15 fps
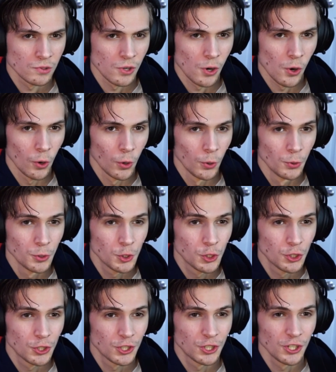Oh
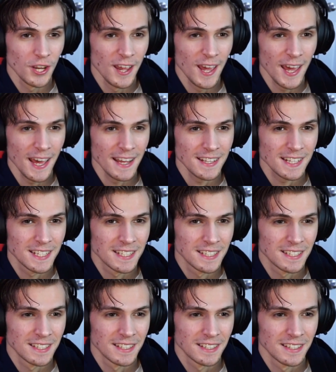shit!